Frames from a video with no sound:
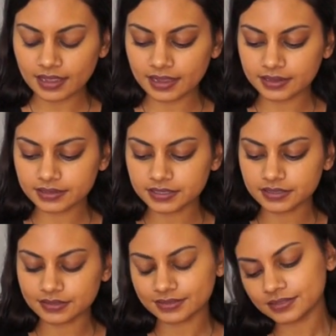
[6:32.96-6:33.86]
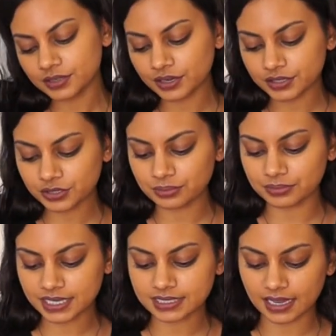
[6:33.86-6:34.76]
And you can also
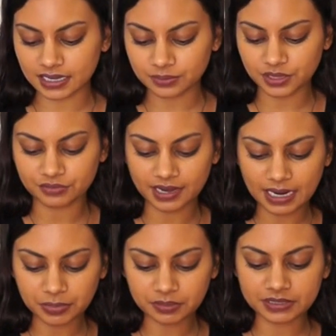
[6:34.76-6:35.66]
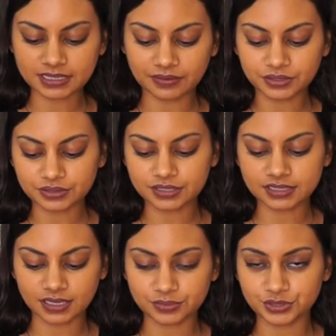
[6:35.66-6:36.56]
mix that in with the red apple, but definitely use
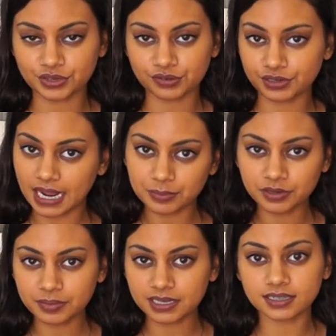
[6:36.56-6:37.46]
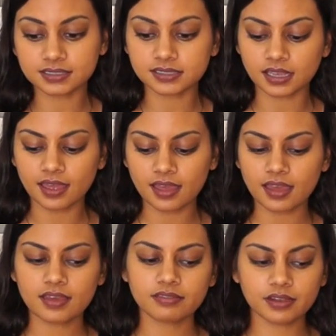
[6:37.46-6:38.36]
some sort of green apple because
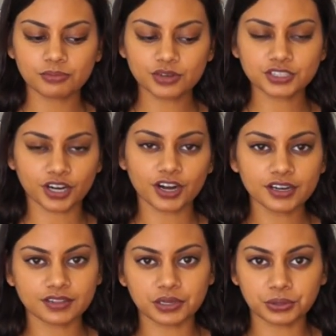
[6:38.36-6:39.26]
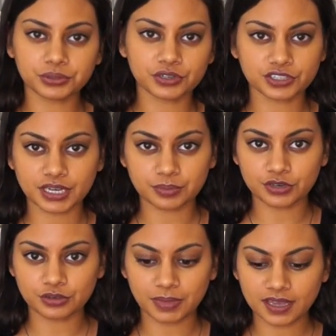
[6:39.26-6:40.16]
they're more tart and they hold their shape
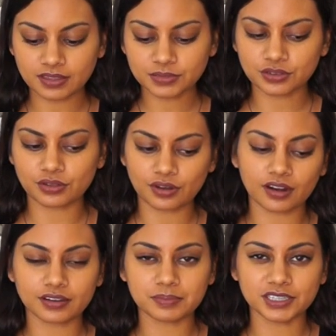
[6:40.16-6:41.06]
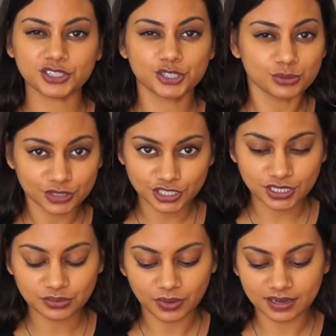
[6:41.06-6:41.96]
when you bake them, so they're not going to be too
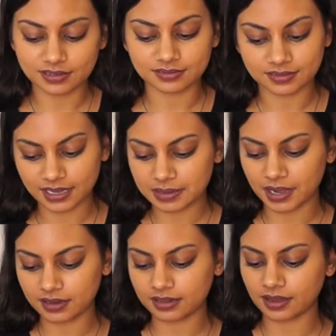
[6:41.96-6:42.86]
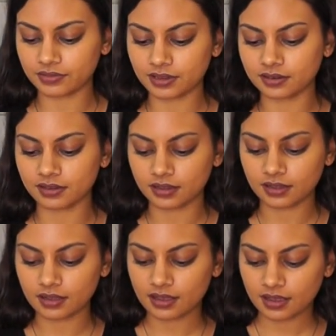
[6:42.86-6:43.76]
mushy when they come out of the oven.
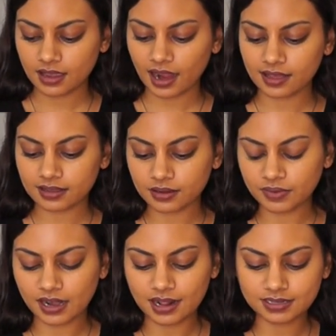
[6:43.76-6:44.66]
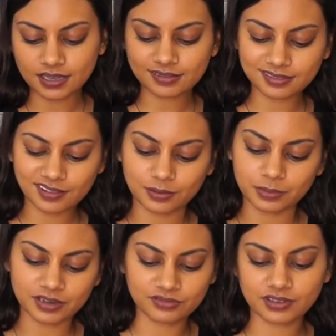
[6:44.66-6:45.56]
I like it when it has a little
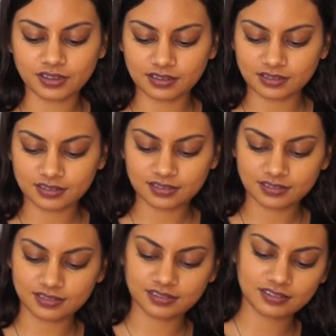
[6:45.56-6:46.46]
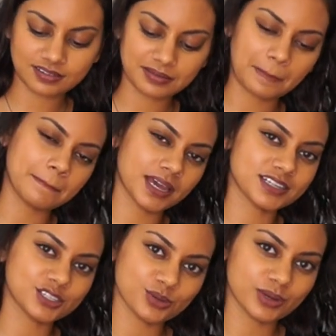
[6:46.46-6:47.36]
bit of a
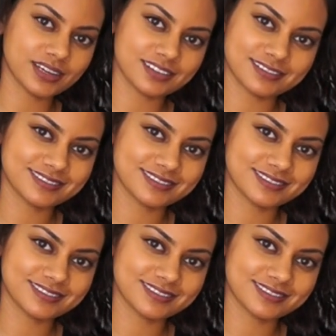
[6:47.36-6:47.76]
bite to it.